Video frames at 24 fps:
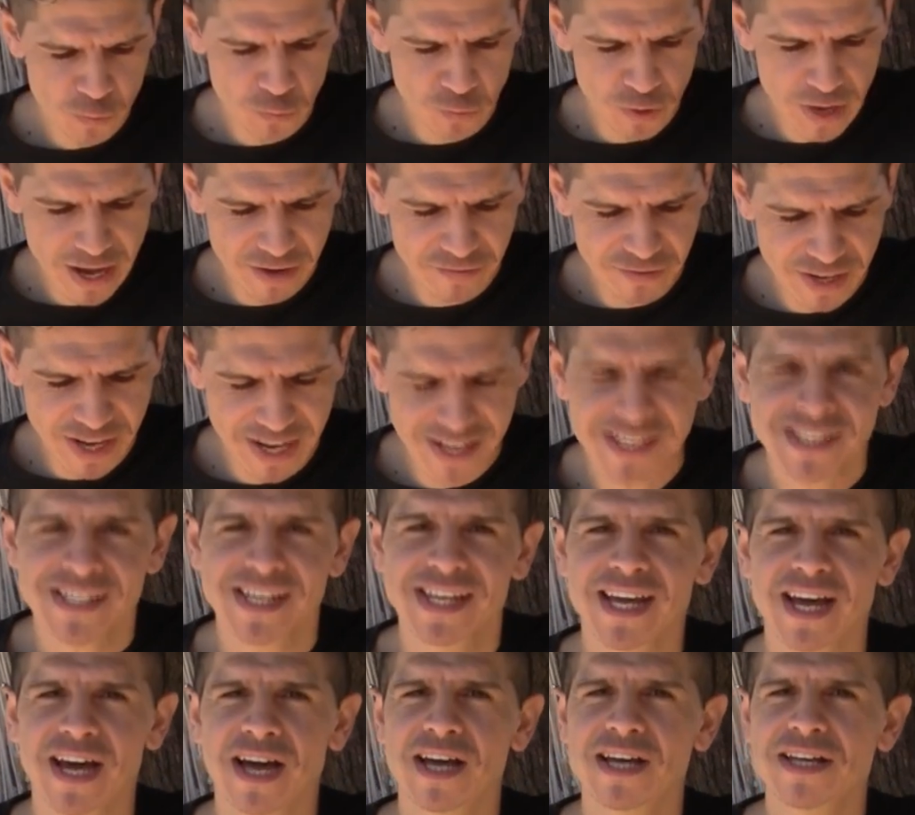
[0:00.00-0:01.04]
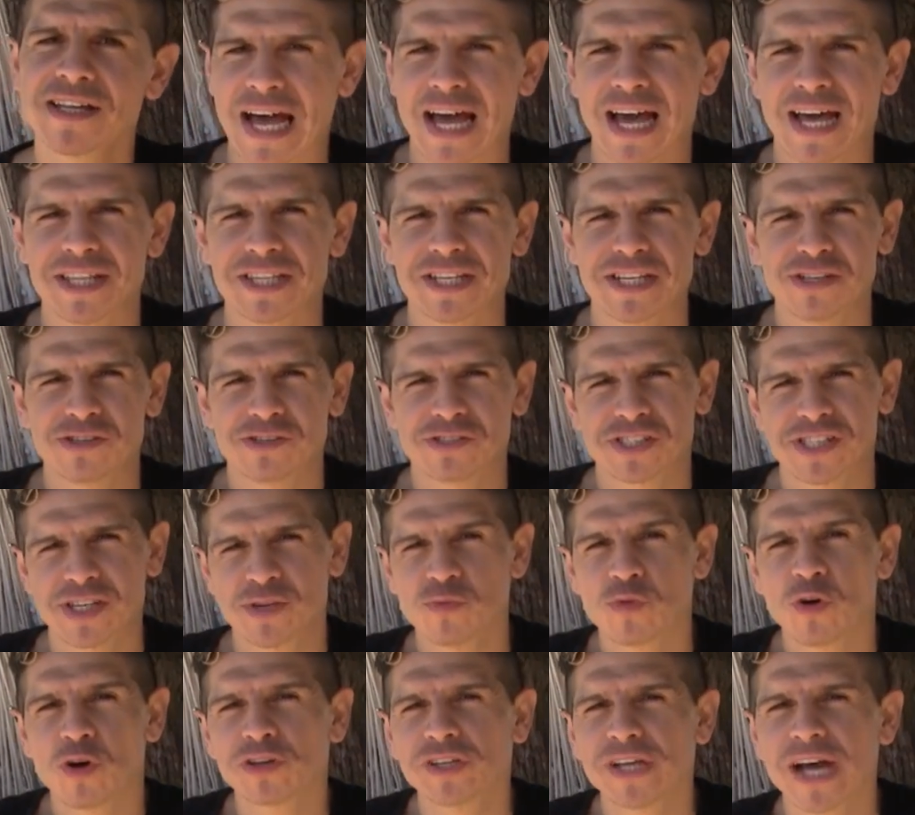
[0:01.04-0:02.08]
We have an idea that you'll see
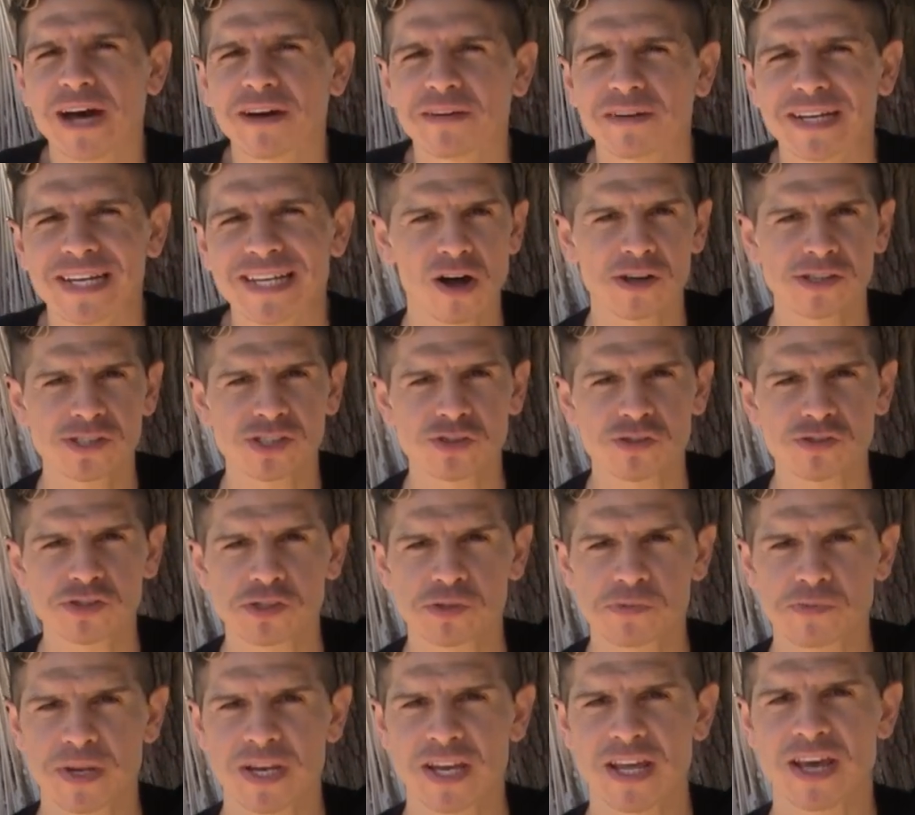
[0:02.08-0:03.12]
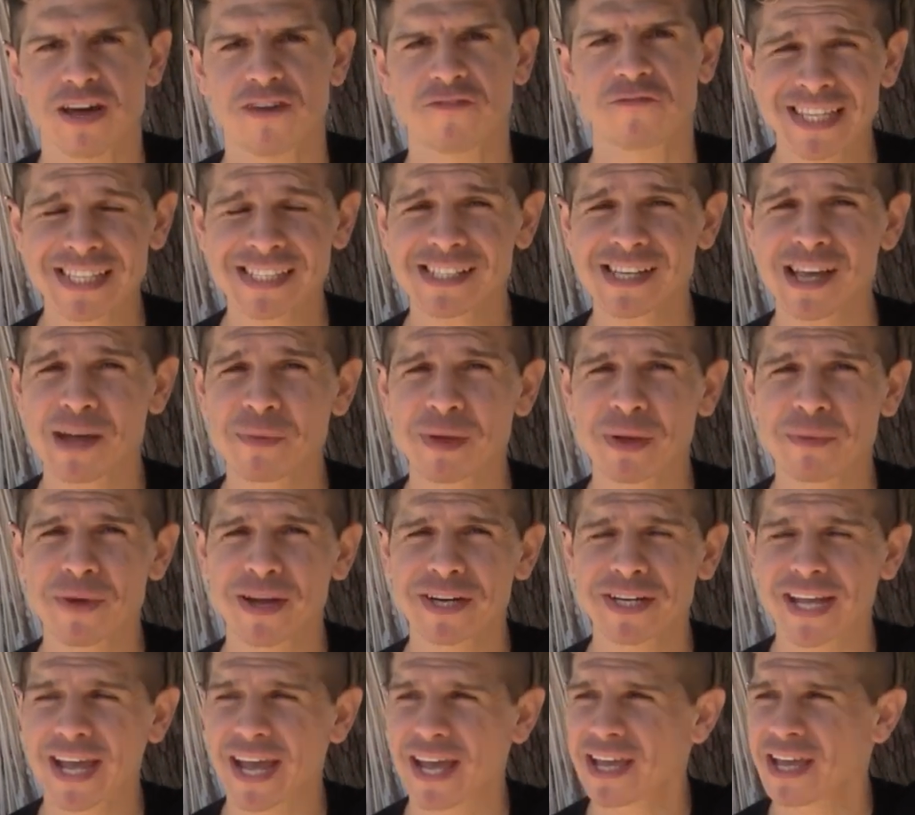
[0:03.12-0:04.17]
rolled out on social media this coming
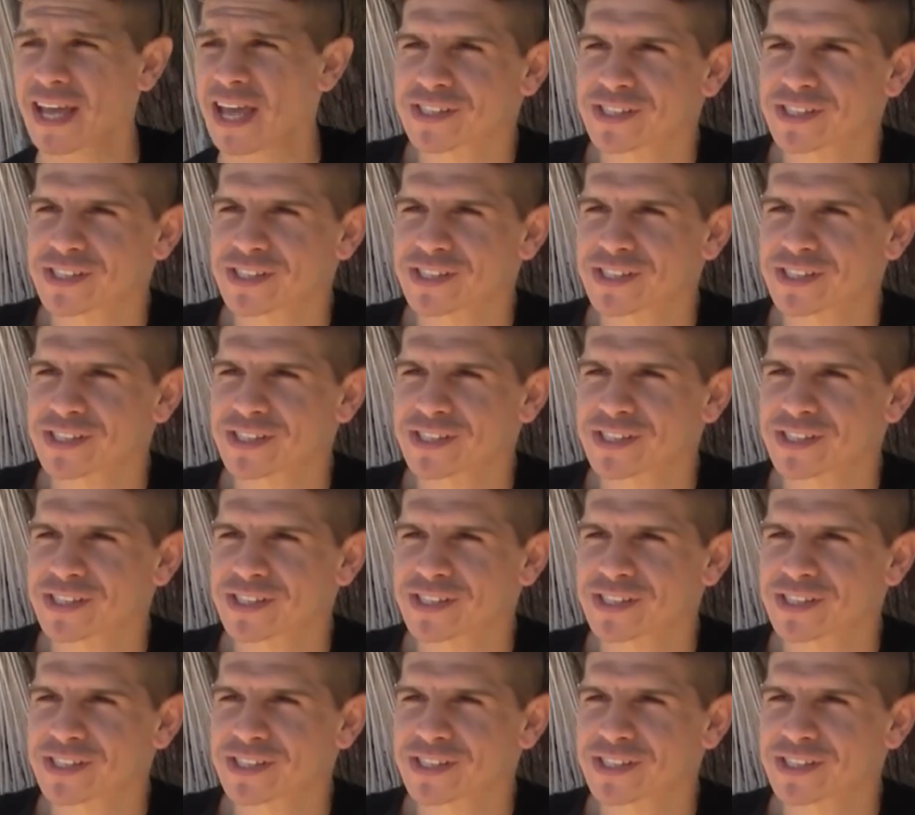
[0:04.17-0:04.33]
Monday.